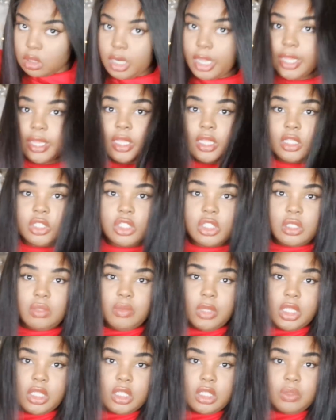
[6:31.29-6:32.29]
Like, and just
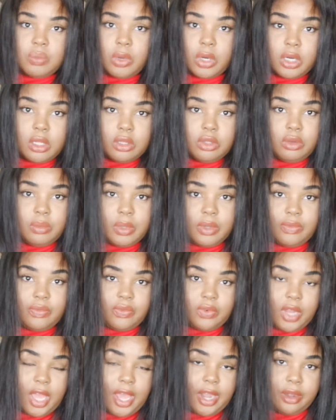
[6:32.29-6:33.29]
make this part a little bit
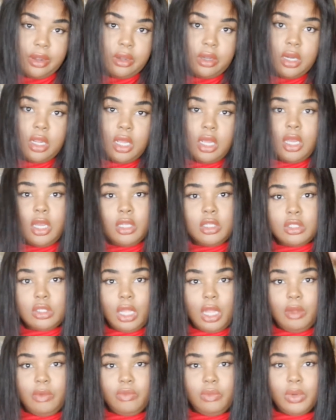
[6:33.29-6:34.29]
flatter.
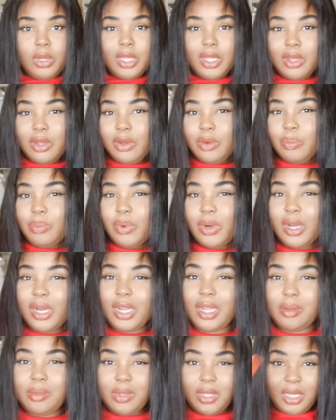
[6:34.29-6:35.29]
So I will
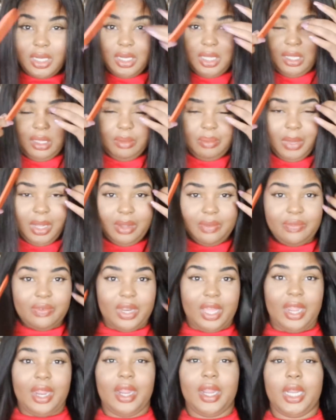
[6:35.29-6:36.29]
probably need my
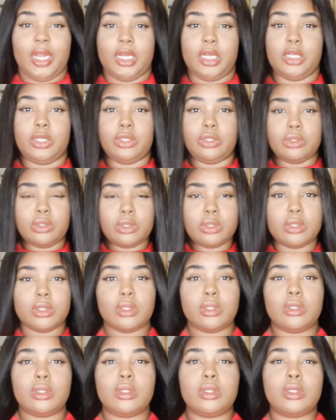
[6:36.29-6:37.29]
flat irons.